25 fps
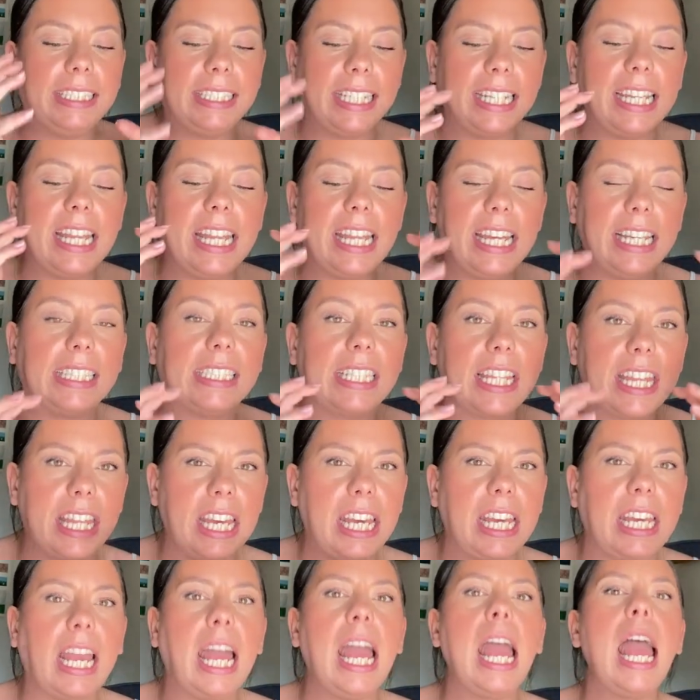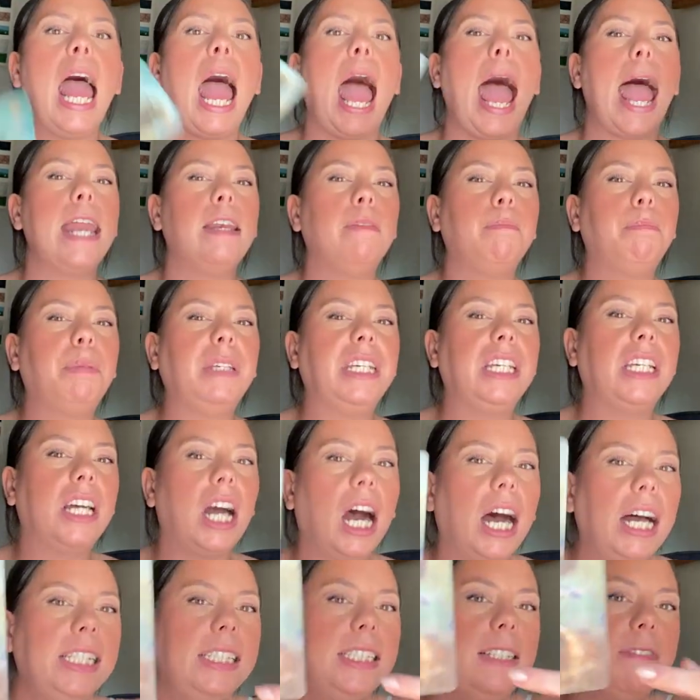to this thing, and because